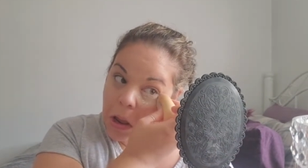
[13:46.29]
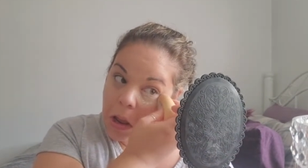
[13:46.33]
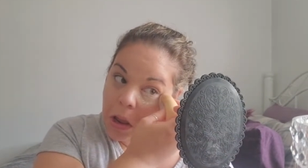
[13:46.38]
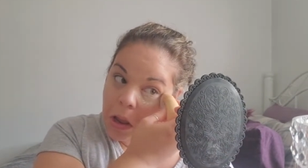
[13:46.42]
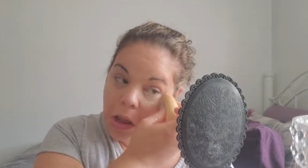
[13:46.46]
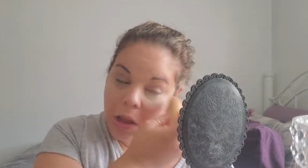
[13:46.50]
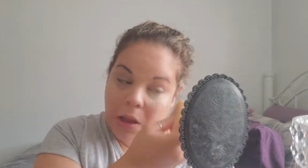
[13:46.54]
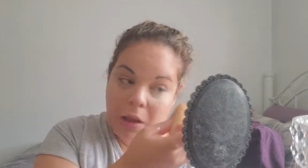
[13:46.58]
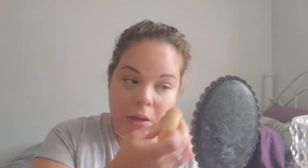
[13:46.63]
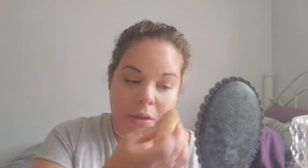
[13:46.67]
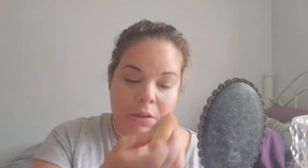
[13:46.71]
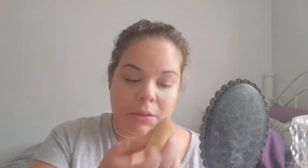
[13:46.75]

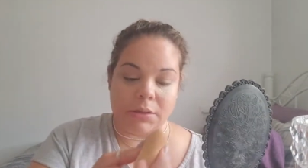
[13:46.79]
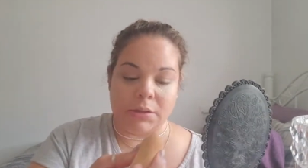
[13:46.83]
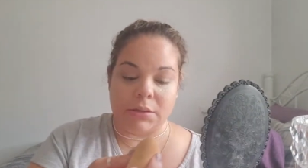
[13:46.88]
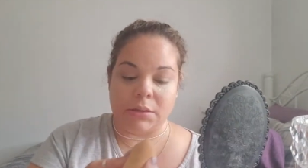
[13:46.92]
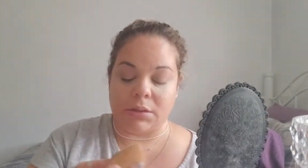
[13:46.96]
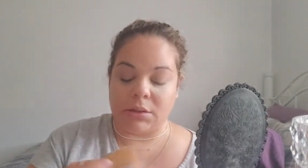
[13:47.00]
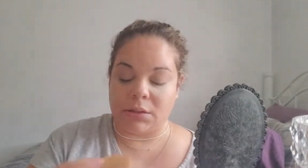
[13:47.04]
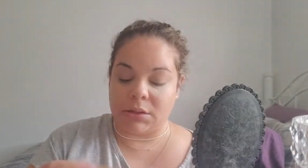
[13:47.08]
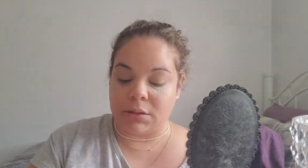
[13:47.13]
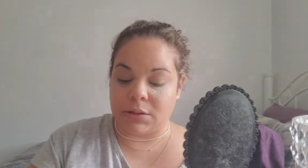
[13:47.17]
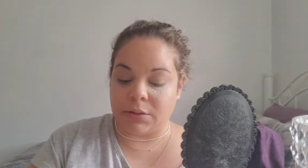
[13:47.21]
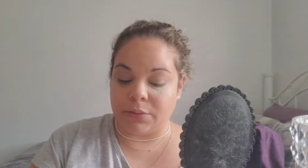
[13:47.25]
and
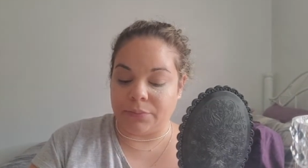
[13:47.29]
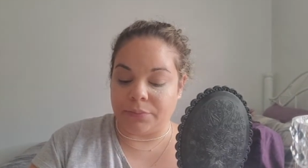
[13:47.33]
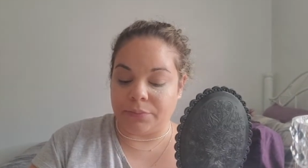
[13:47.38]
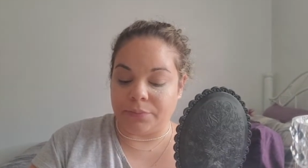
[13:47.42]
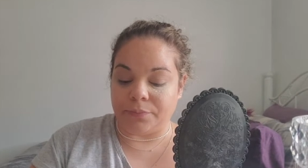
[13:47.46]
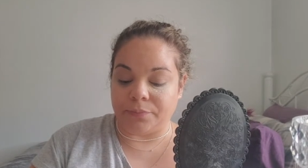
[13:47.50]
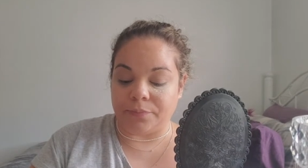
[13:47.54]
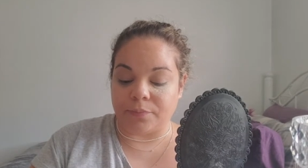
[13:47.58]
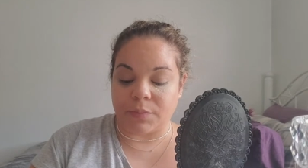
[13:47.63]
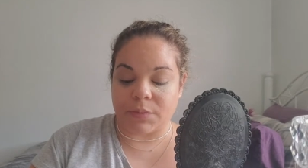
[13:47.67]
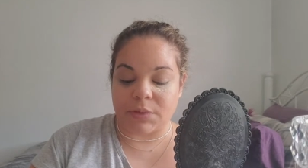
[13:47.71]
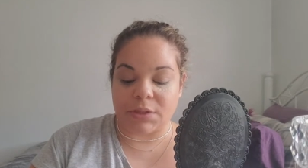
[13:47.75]

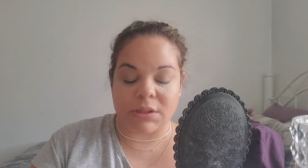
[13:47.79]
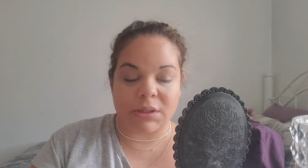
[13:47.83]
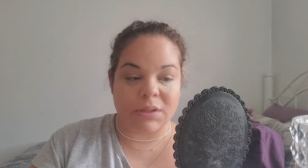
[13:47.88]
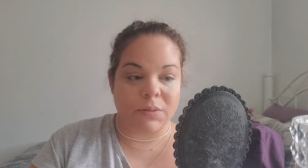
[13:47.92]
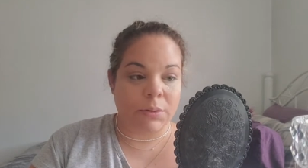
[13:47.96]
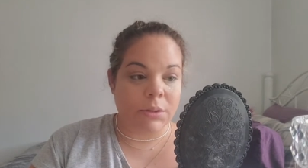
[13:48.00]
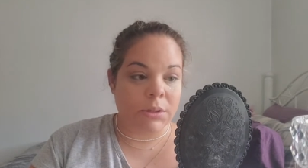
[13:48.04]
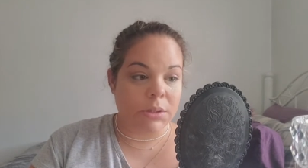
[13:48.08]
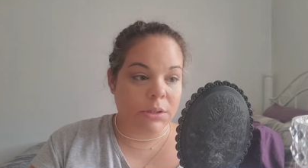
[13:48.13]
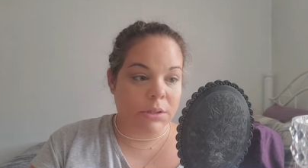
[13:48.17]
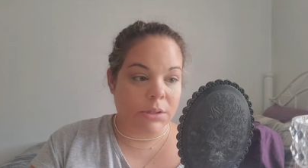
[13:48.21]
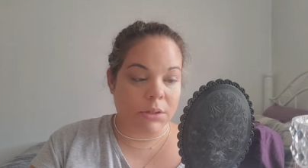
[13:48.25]
it's
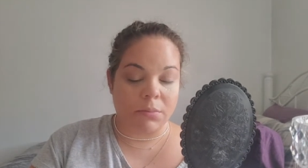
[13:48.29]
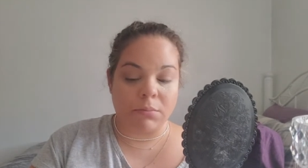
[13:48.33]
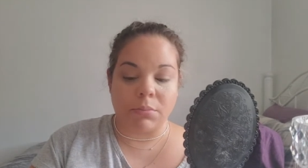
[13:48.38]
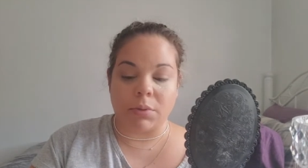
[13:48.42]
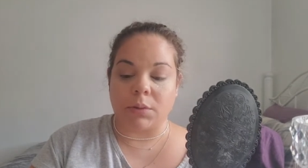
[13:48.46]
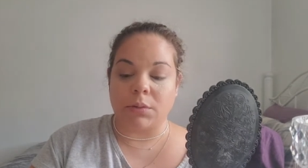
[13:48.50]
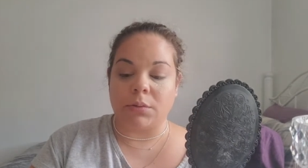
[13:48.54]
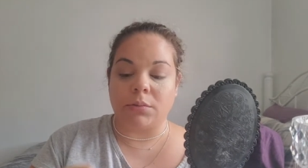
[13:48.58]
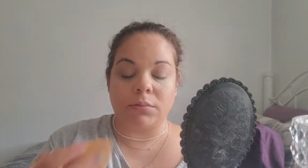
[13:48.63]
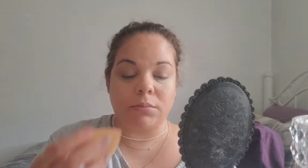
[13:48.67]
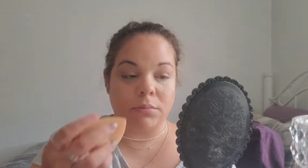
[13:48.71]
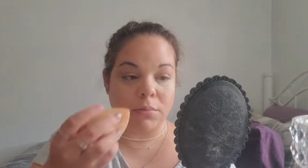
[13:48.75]
really
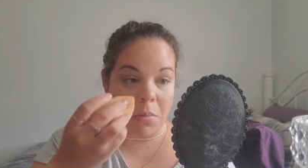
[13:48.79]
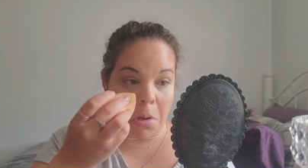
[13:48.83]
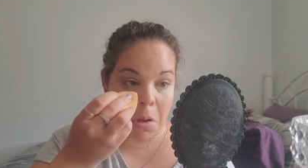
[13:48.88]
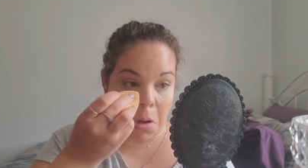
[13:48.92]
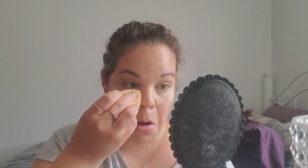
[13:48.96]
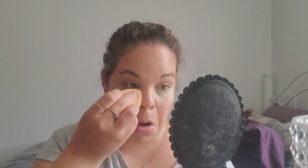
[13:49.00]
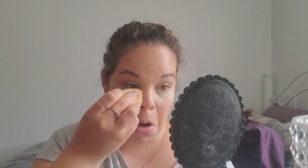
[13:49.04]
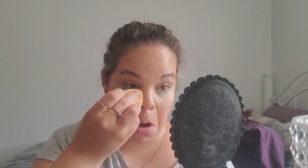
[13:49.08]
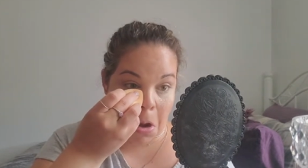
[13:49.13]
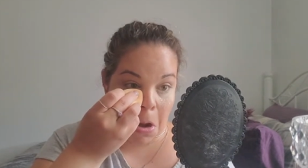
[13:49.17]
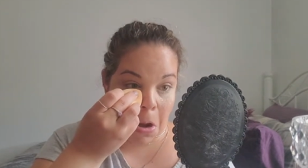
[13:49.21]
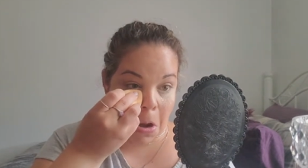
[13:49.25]
simple.
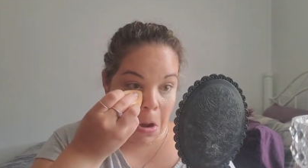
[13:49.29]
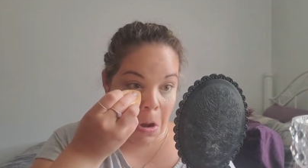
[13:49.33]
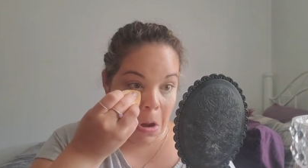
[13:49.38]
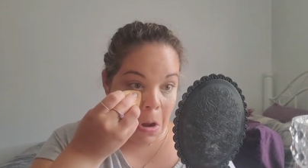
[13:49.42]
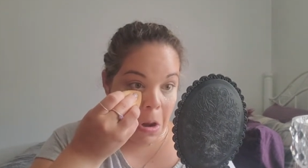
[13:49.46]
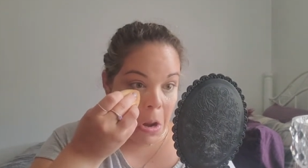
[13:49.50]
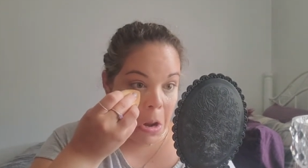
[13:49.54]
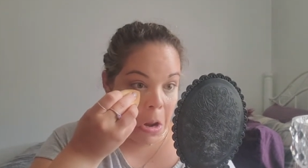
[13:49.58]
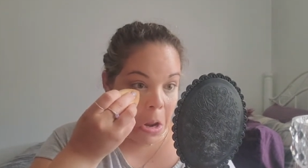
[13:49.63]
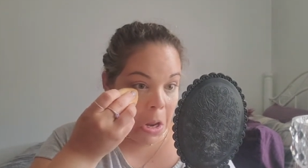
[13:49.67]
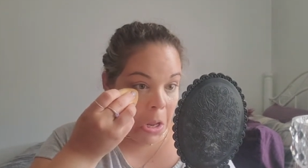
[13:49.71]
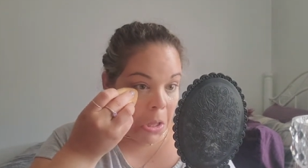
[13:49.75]

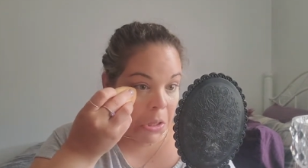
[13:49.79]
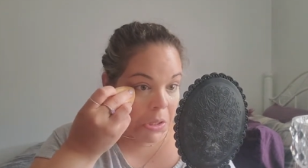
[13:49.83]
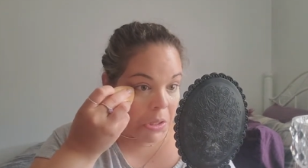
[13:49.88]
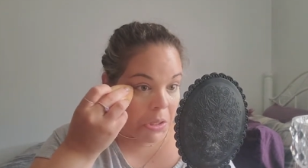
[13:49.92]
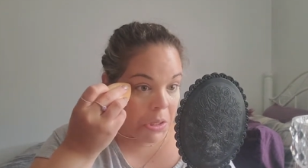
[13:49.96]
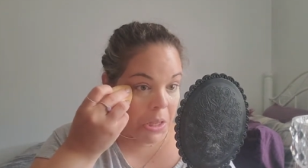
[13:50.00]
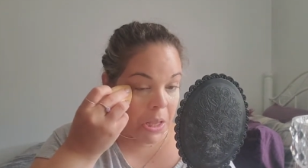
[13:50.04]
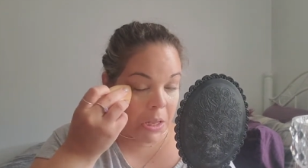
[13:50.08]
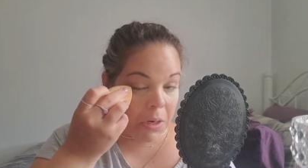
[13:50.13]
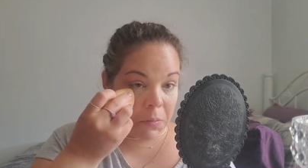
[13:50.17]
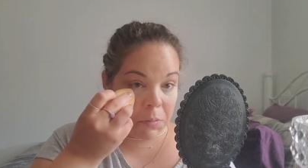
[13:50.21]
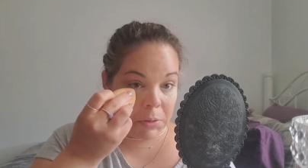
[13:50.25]

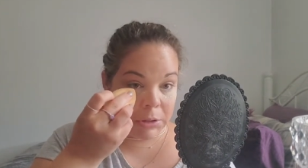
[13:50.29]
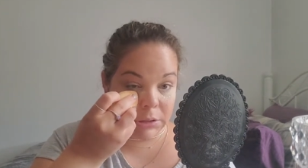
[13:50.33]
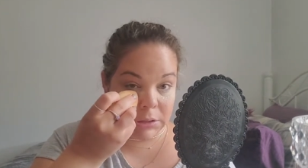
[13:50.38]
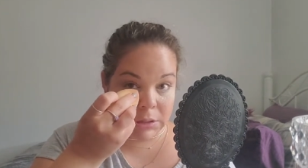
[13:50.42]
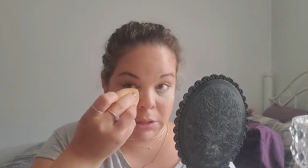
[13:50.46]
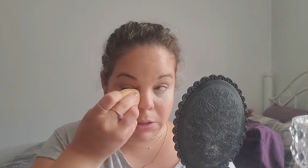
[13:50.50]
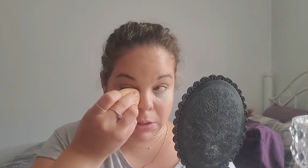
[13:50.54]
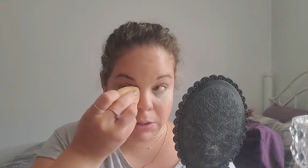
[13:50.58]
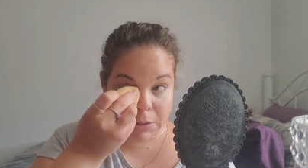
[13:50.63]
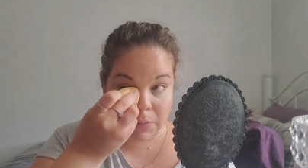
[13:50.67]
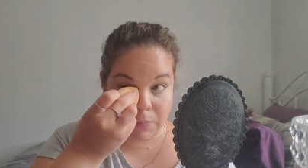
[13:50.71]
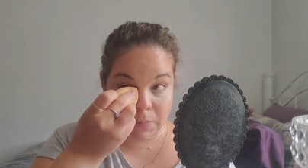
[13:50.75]
Not a big
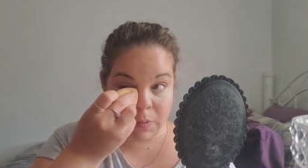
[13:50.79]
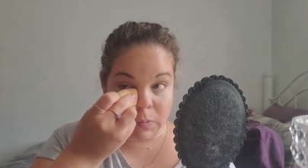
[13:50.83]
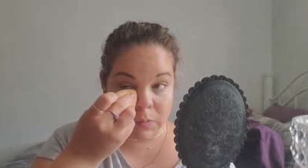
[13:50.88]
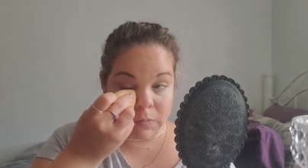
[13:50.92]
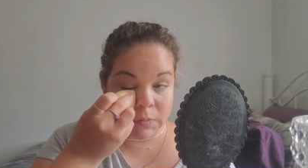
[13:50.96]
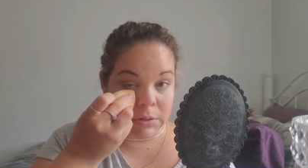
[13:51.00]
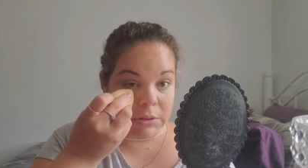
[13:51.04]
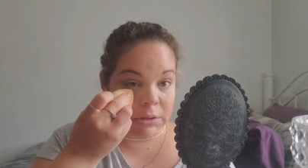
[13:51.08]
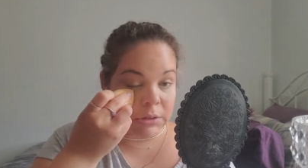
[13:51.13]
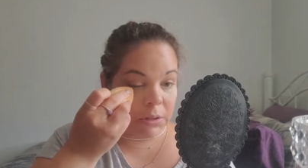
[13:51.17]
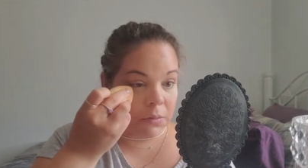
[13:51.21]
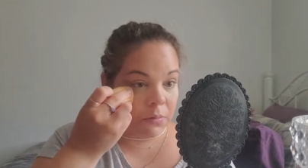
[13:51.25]
deal. I'm
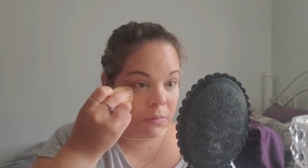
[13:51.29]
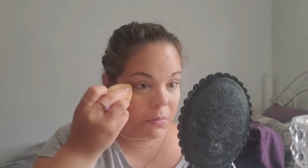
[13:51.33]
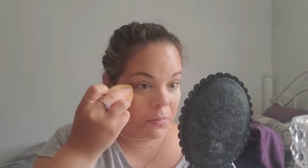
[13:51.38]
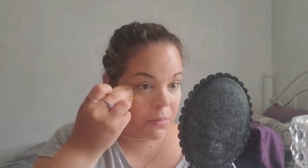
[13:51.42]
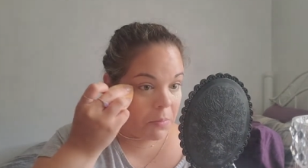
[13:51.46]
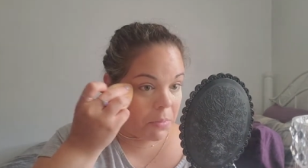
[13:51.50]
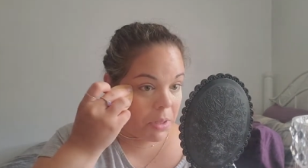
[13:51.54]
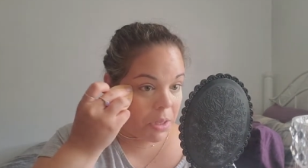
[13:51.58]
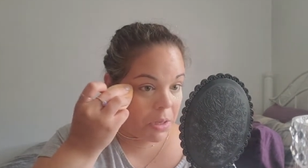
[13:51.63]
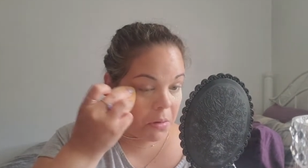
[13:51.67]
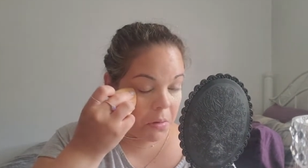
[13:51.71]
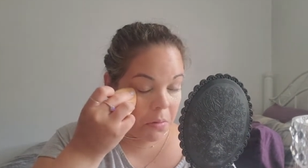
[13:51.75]
almost done with my
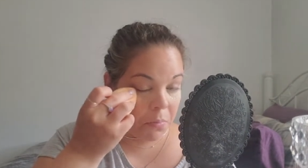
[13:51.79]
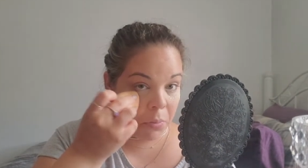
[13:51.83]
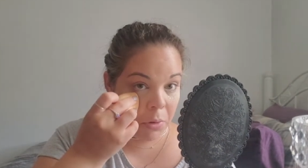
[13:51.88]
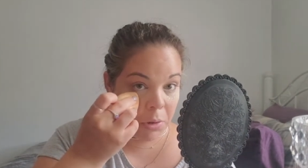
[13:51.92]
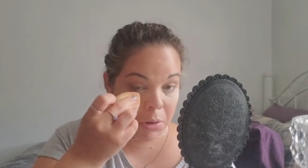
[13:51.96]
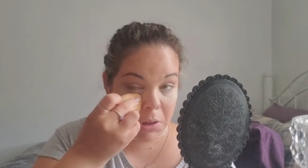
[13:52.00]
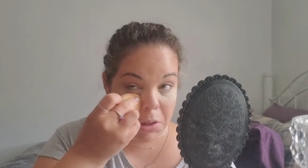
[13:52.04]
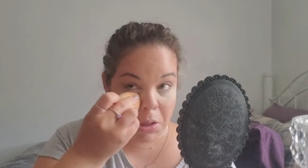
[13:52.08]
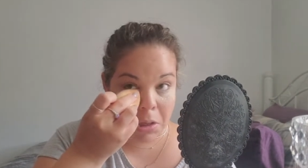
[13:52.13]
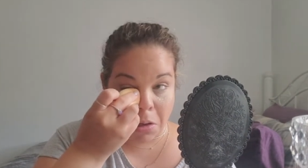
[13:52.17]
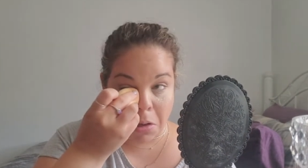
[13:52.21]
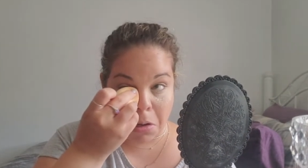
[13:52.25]
makeup,
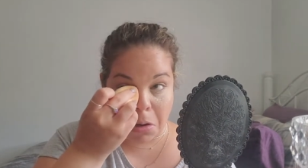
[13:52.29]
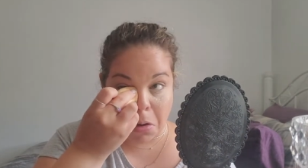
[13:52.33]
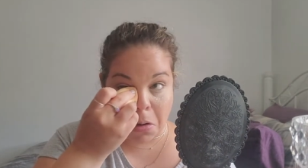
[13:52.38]
really.